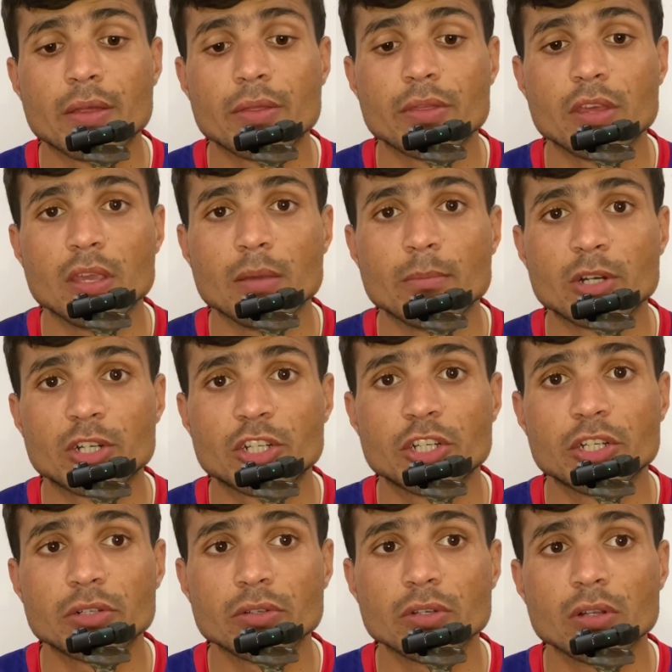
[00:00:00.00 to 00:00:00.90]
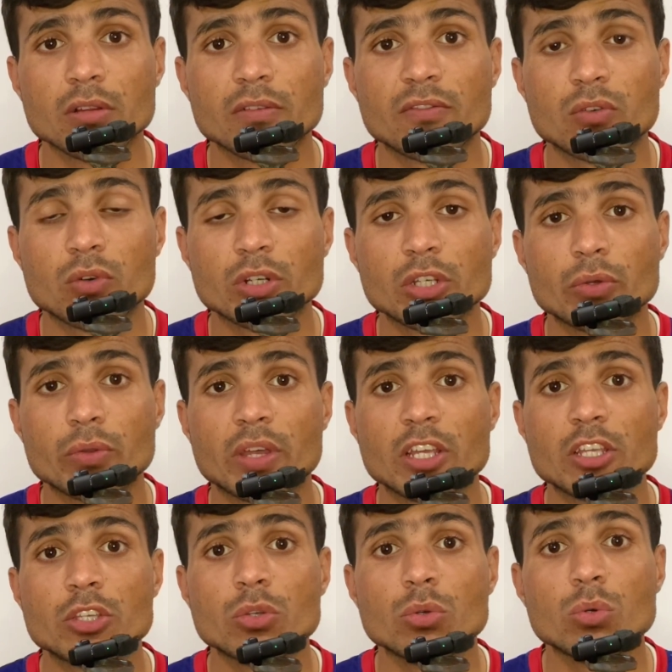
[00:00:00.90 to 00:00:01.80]
the material for you
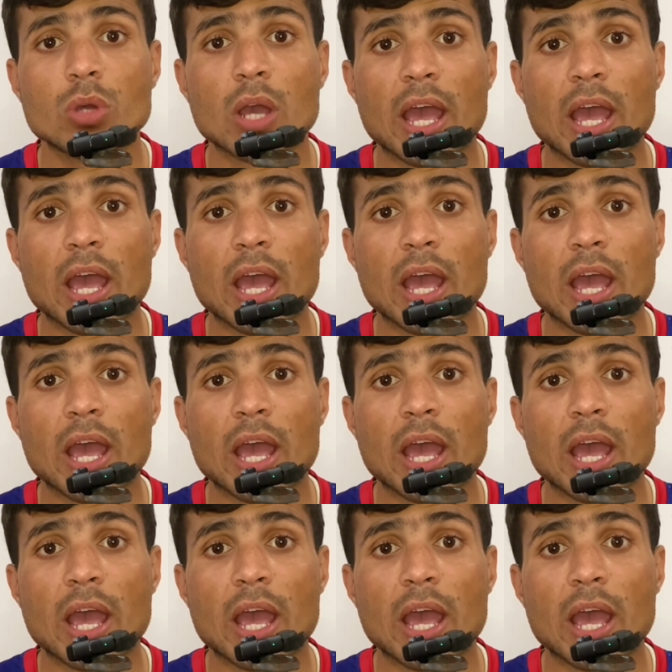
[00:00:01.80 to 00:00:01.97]
that you